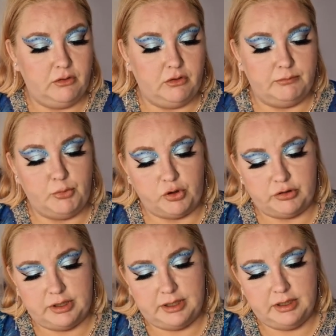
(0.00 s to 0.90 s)
or
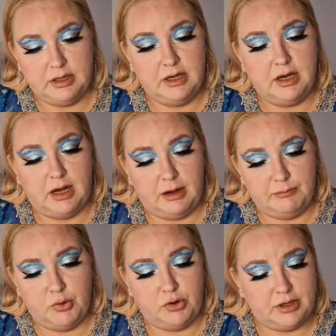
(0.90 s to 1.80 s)
Morte,
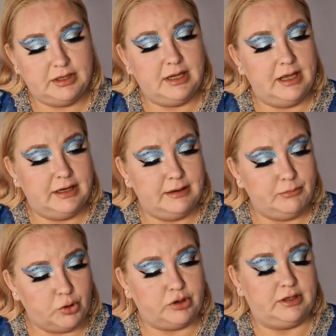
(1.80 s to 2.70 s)
Amore de
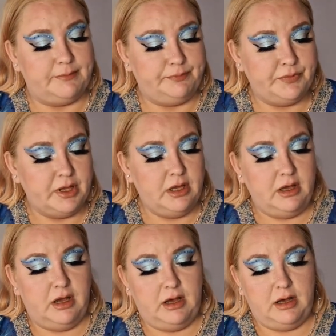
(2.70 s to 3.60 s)
Morte
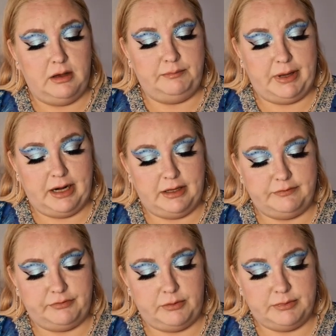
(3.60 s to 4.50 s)
palette
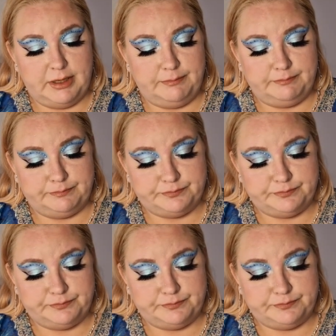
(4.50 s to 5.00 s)
from them.